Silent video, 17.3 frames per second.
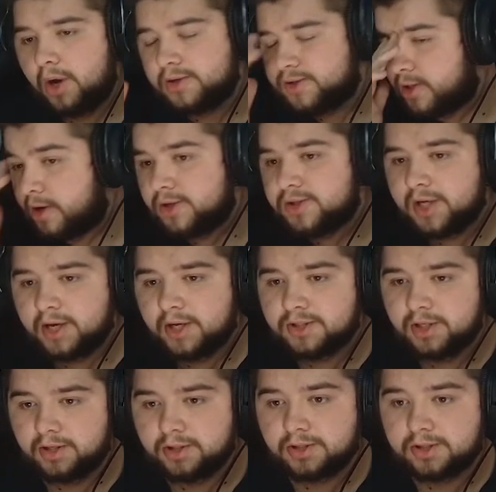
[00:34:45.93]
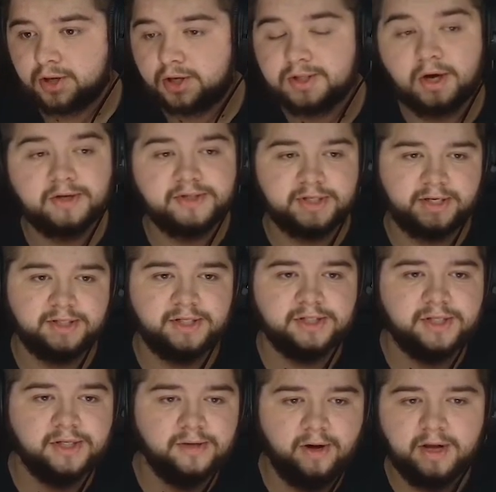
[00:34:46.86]
Did I say assists? I said
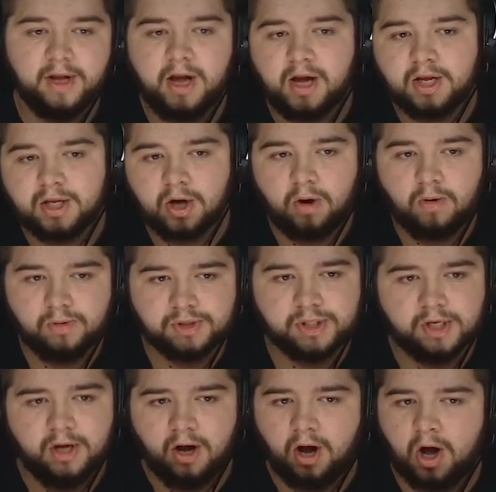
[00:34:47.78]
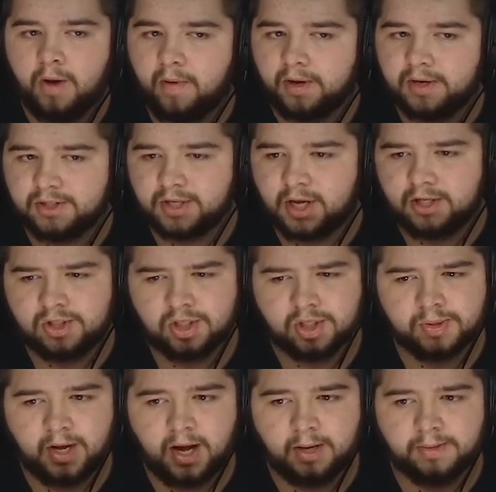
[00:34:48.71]
assists, didn't I? Goals. I hope I didn't say
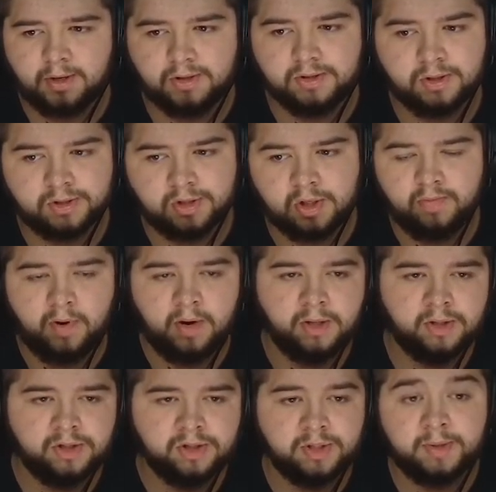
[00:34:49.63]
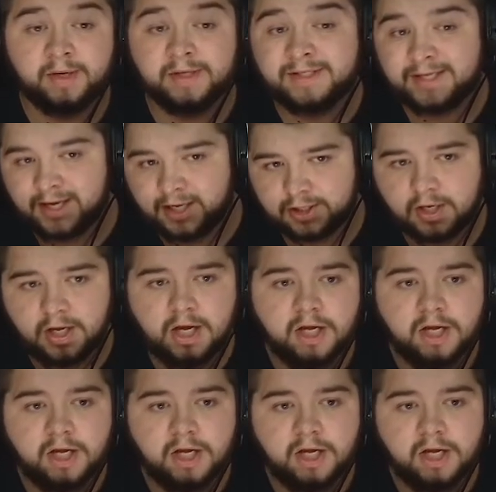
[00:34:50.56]
assists for Havertz. I do apologise if I did.